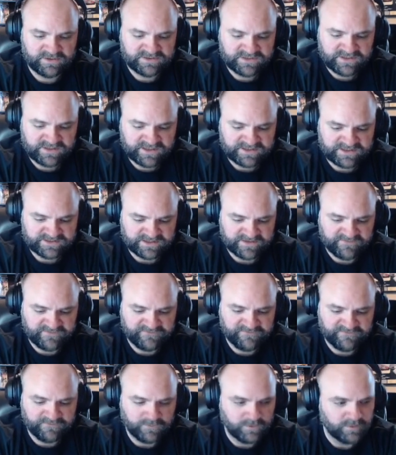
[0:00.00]
so that's a
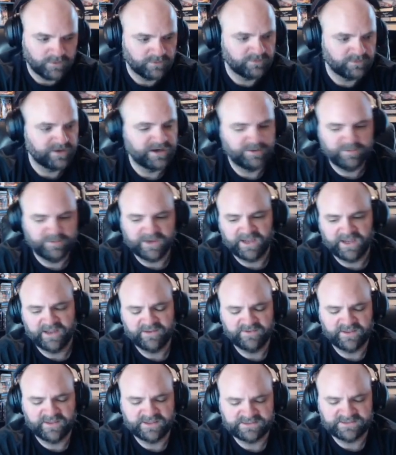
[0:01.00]
4 rare
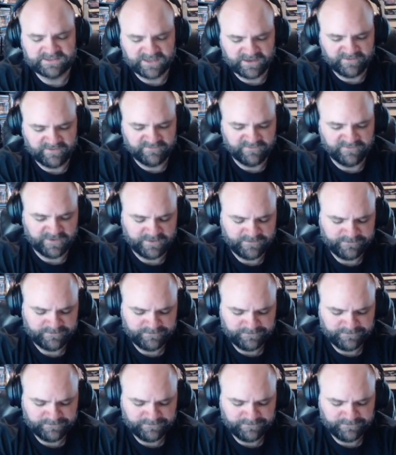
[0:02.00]
pack. That's kind of fun.